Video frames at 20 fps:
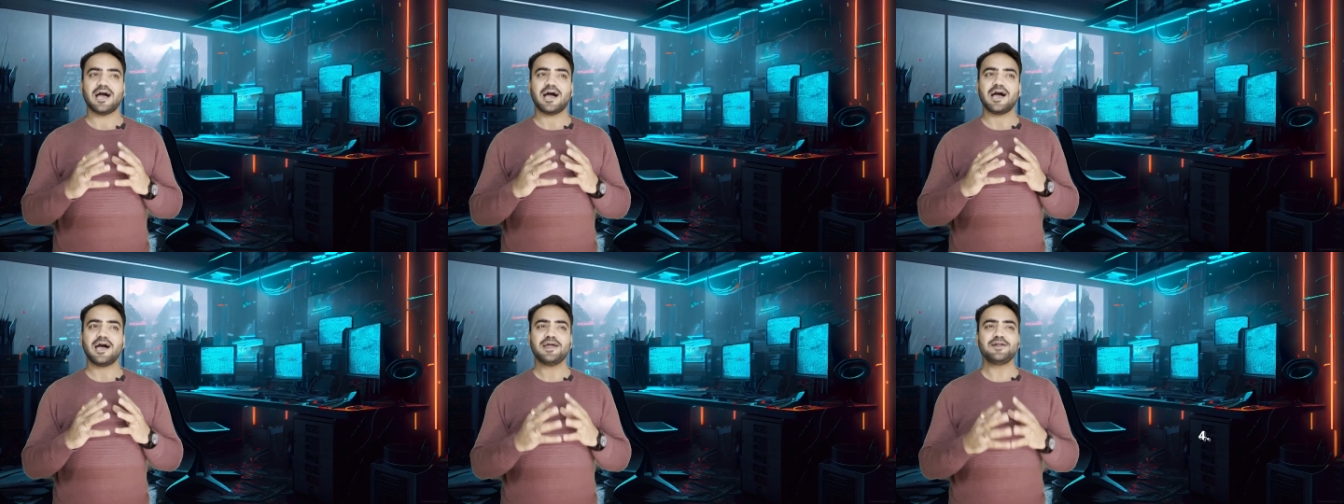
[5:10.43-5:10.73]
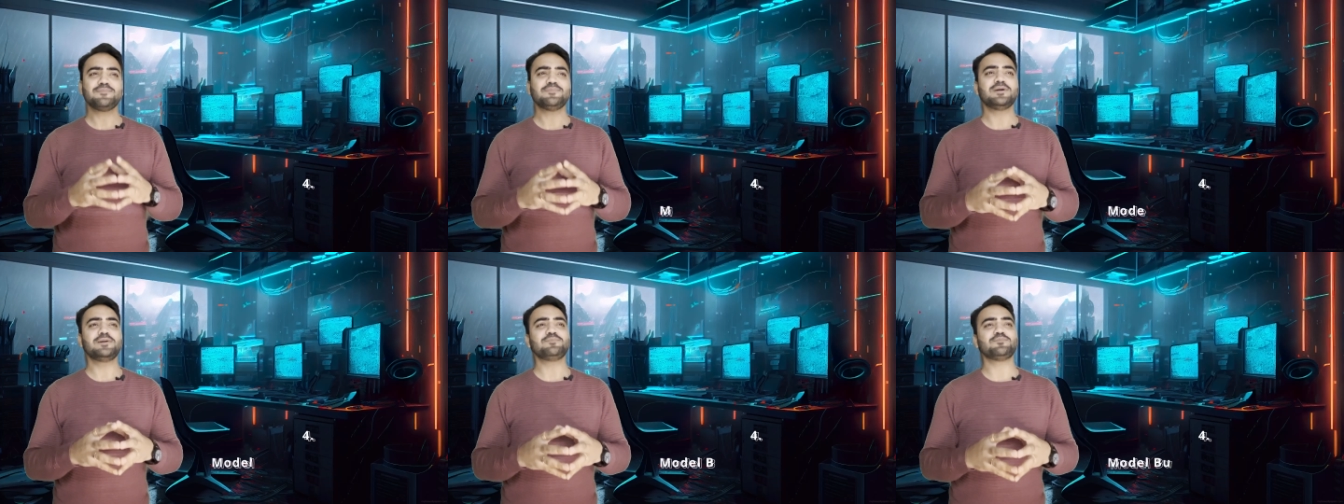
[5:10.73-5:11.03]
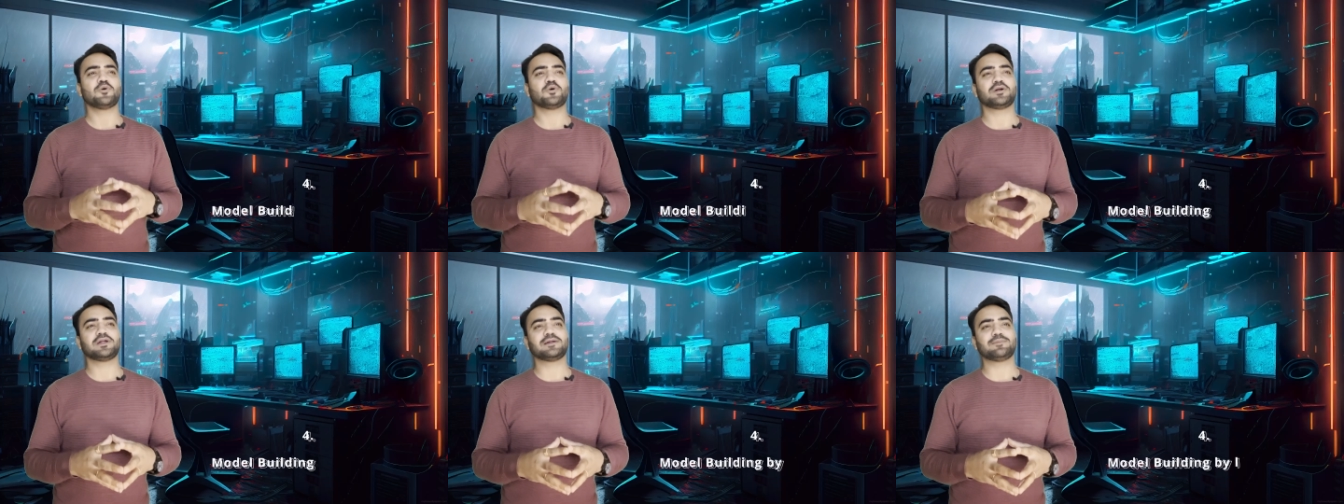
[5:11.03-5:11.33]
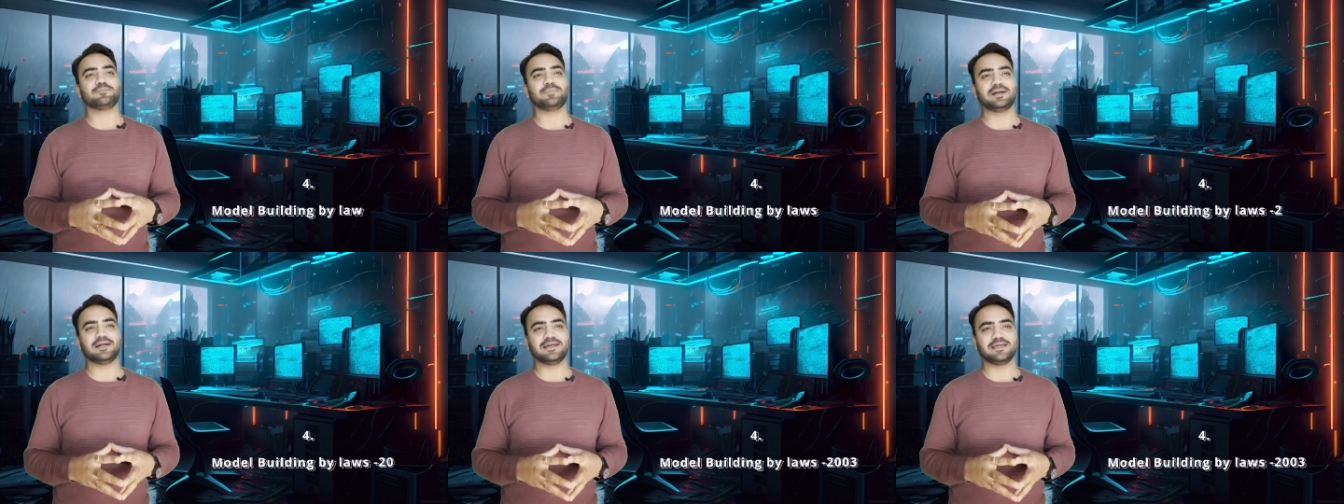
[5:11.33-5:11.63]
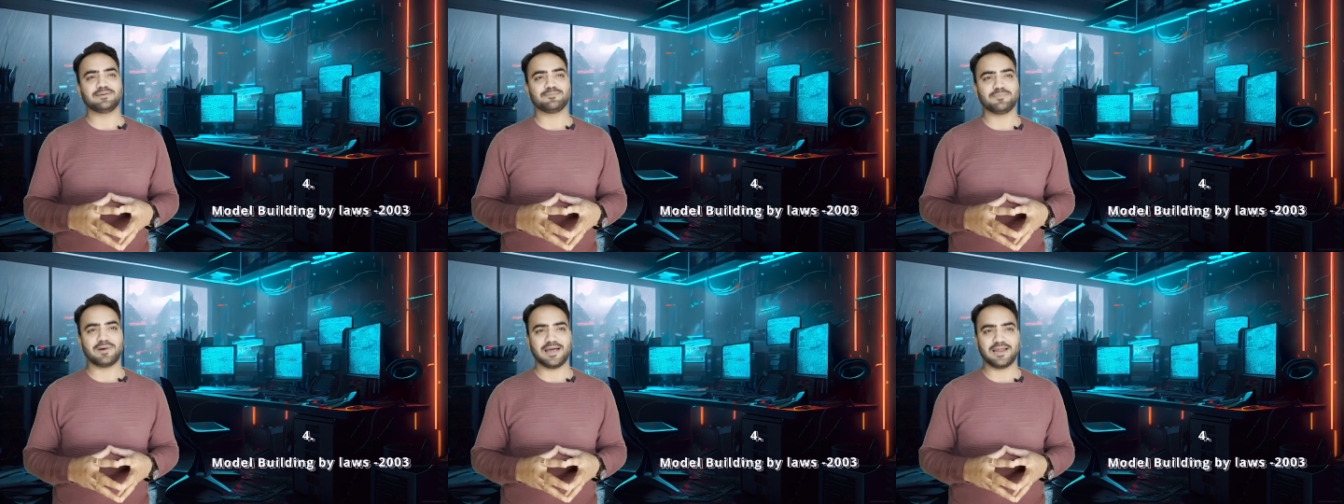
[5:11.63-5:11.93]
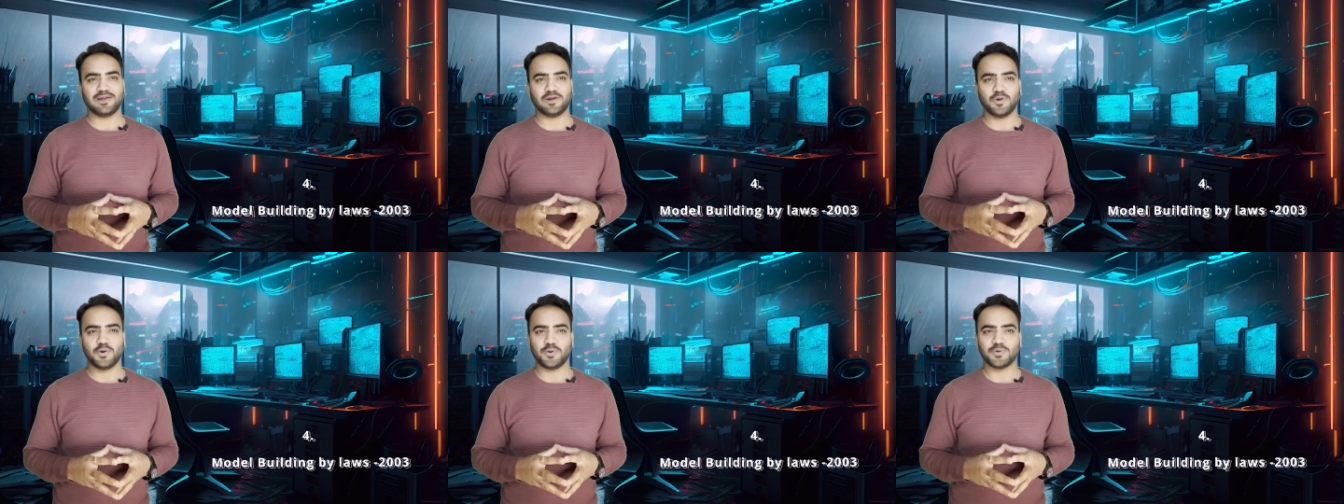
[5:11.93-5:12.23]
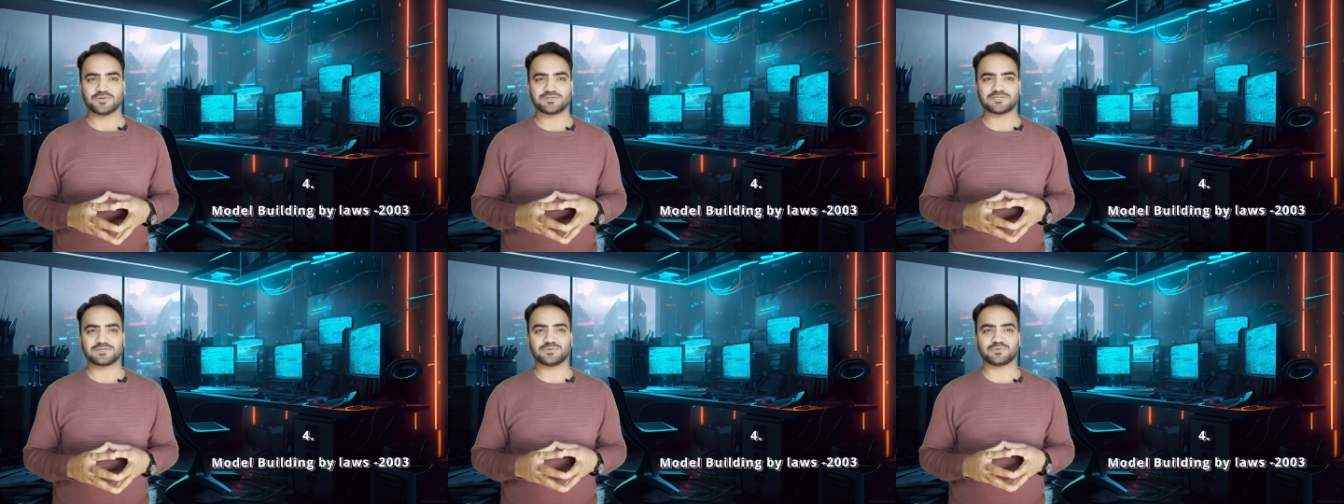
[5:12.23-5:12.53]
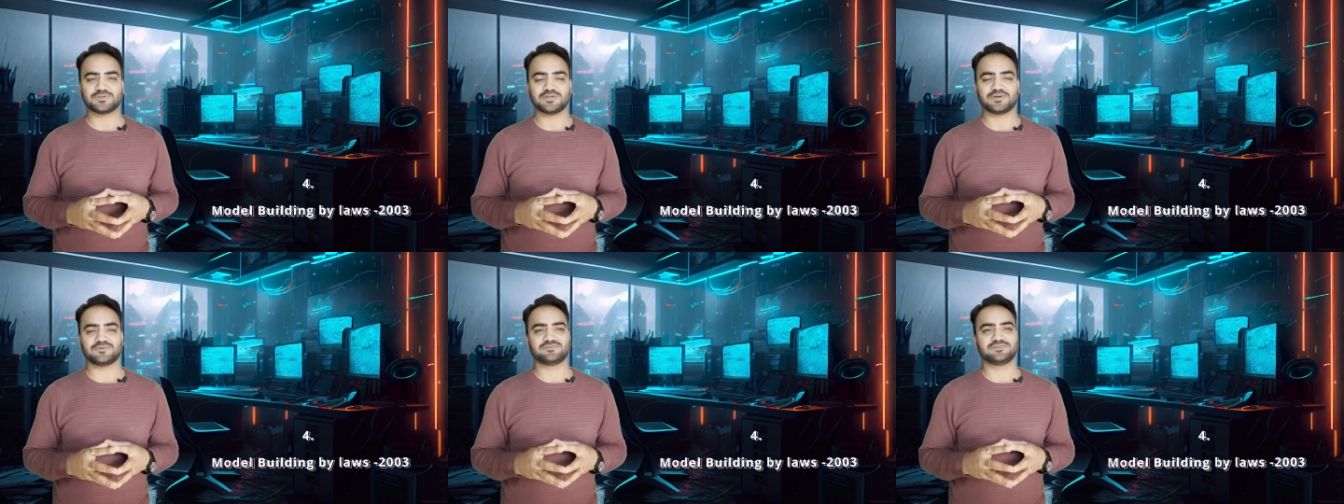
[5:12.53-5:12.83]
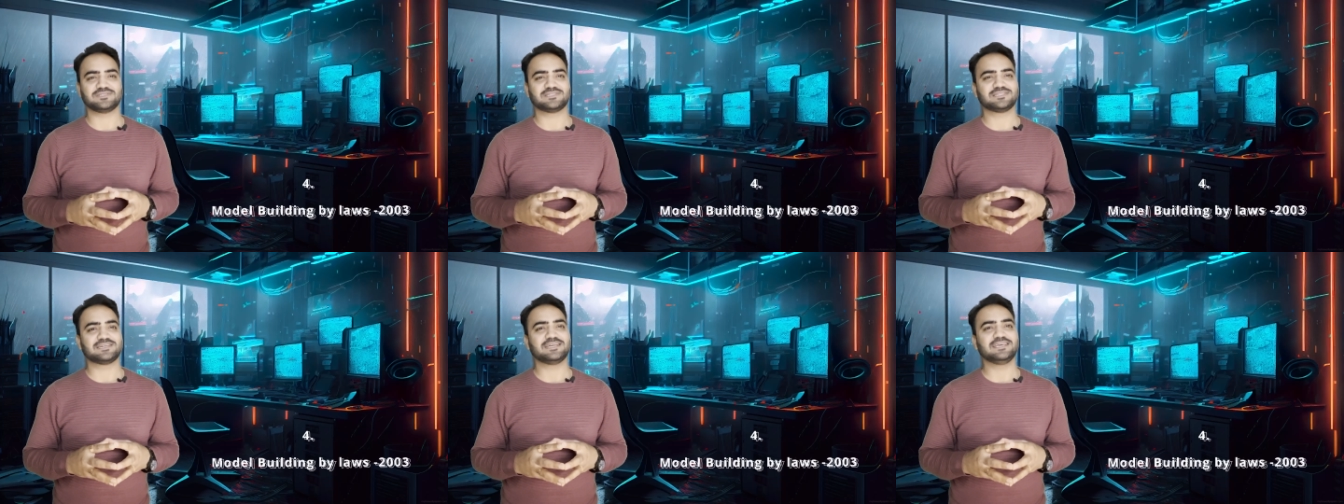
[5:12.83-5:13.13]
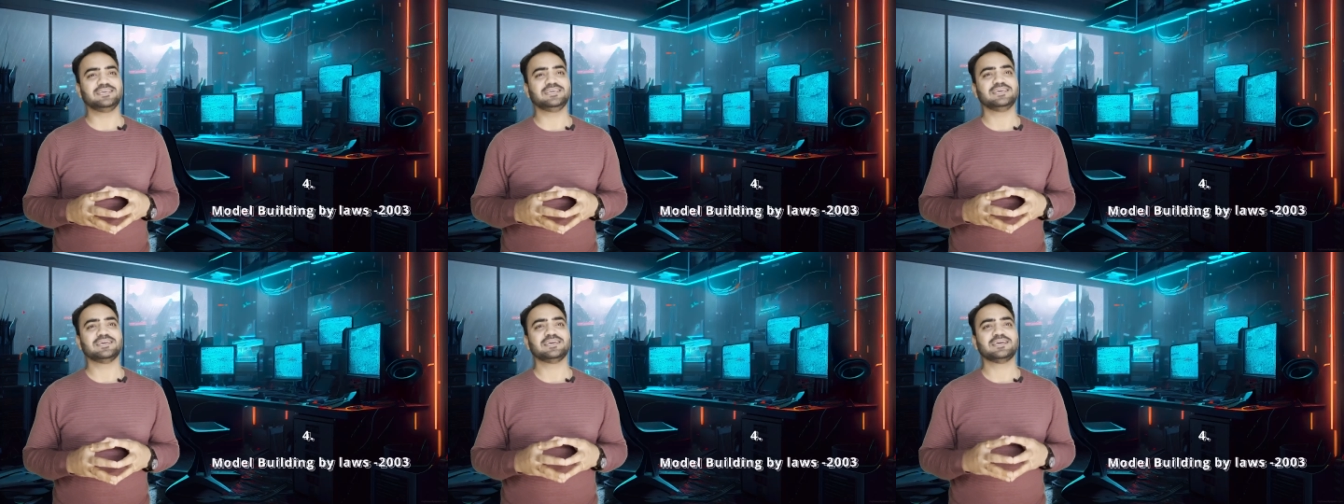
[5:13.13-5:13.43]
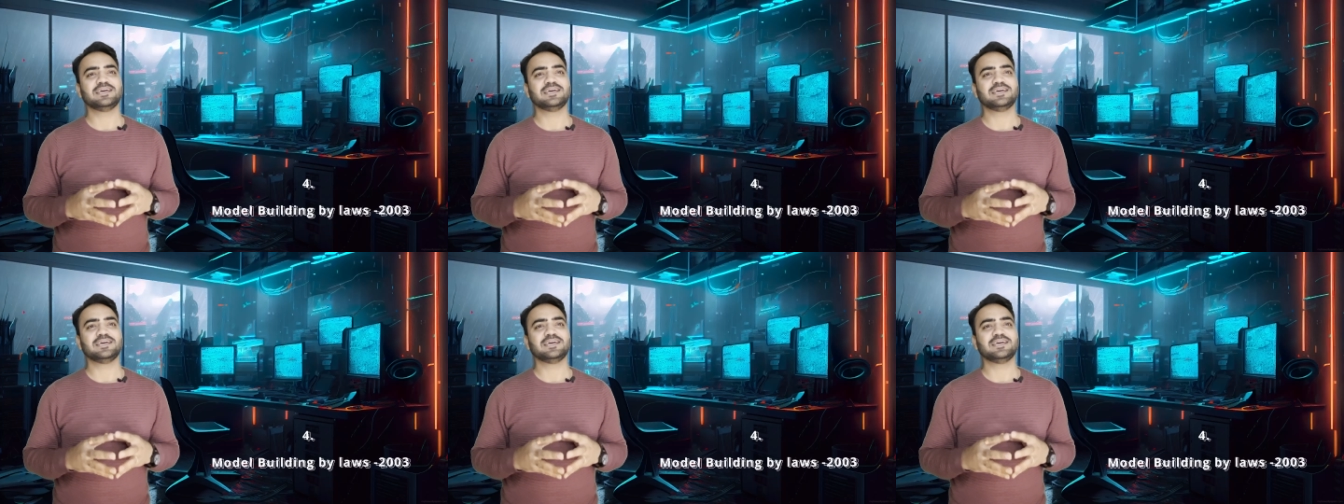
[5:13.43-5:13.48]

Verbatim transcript: Urban Model Building Bylaws 2003